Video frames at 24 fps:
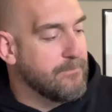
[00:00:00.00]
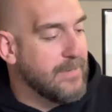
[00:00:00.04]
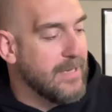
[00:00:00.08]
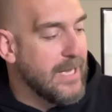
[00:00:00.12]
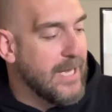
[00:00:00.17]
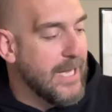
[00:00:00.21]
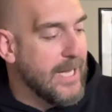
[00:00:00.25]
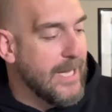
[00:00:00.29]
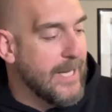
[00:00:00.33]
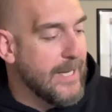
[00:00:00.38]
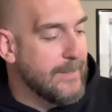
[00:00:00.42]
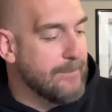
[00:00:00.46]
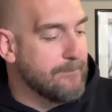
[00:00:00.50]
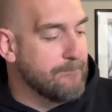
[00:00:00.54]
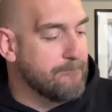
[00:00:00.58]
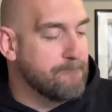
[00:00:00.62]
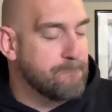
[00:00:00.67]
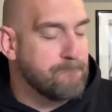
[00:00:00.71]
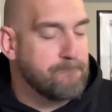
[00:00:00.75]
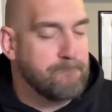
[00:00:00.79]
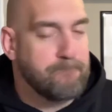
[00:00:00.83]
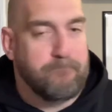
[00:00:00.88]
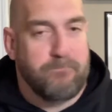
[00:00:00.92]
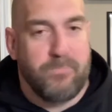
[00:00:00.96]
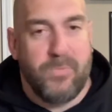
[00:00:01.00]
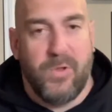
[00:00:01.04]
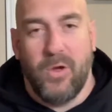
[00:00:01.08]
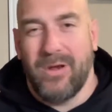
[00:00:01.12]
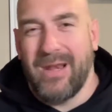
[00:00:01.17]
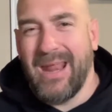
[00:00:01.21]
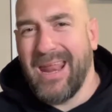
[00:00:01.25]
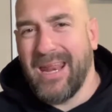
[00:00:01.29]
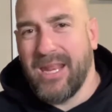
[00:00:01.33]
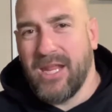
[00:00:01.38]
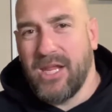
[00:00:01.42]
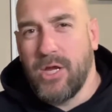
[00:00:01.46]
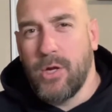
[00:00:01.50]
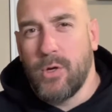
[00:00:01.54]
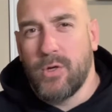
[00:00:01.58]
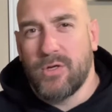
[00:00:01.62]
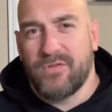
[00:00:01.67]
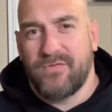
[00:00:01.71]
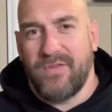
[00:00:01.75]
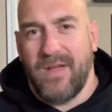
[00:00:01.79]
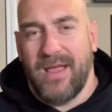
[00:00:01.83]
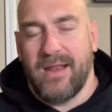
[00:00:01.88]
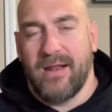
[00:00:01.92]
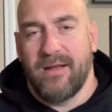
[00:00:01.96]
Not a huge
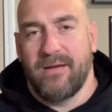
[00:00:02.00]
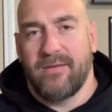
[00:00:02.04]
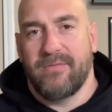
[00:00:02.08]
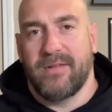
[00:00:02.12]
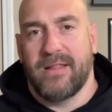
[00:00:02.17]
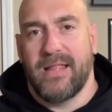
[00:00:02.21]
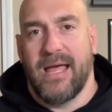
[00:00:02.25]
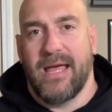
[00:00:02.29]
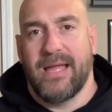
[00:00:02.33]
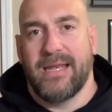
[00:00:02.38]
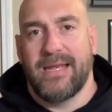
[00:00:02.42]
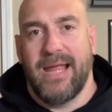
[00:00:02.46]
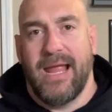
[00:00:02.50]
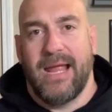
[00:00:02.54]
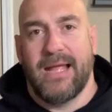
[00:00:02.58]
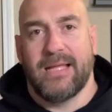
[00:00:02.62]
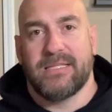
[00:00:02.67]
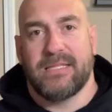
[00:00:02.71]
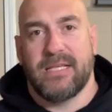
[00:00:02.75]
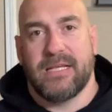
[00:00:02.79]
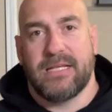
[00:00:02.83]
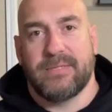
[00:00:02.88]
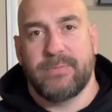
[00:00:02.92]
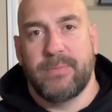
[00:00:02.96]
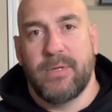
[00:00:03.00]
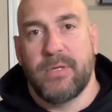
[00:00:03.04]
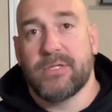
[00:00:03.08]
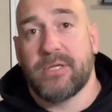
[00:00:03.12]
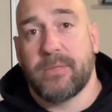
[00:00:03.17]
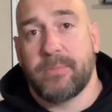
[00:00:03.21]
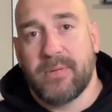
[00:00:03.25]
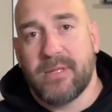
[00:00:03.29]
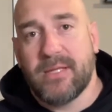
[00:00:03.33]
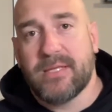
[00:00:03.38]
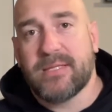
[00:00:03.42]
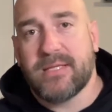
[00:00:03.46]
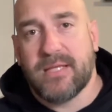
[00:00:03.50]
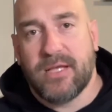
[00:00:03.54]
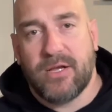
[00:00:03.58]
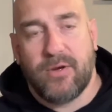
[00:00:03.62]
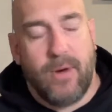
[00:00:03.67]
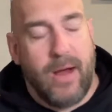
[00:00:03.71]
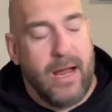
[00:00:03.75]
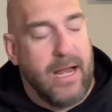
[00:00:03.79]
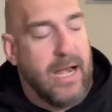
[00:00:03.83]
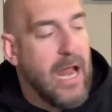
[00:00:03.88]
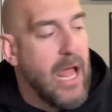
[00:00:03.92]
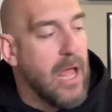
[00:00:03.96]
fan of a lot of Danzig's music, but this is a
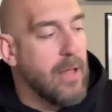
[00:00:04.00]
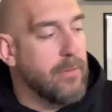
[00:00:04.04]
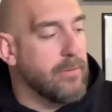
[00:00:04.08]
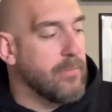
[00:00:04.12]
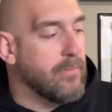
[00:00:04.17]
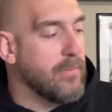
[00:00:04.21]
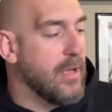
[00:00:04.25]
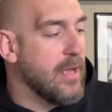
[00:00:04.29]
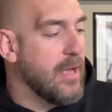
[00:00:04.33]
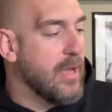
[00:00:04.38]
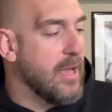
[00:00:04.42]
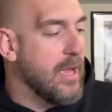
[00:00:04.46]
great album,